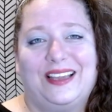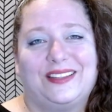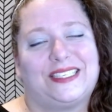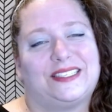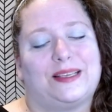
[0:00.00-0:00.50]

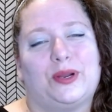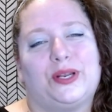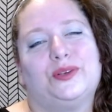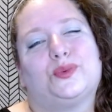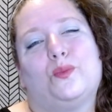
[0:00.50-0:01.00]
This is someone
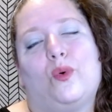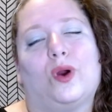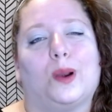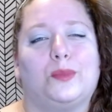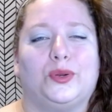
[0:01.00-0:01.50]
who's
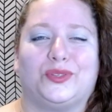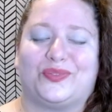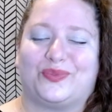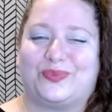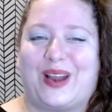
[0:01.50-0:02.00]
warm, who's
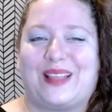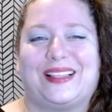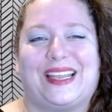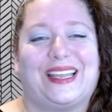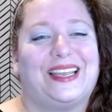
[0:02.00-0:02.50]

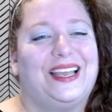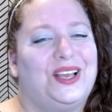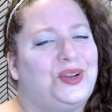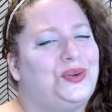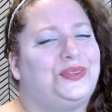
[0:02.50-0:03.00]
friendly,
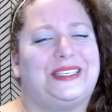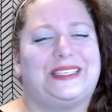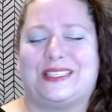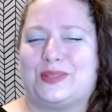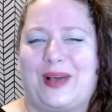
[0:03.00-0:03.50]
who
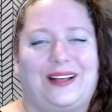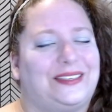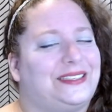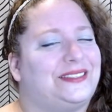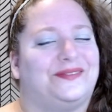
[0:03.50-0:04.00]
listens well,
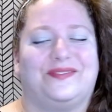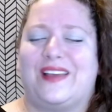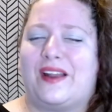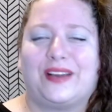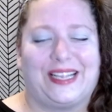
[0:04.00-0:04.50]
and is
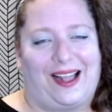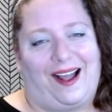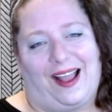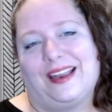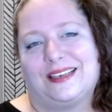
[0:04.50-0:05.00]
very
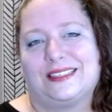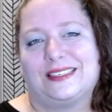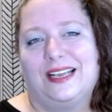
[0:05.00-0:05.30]
kind.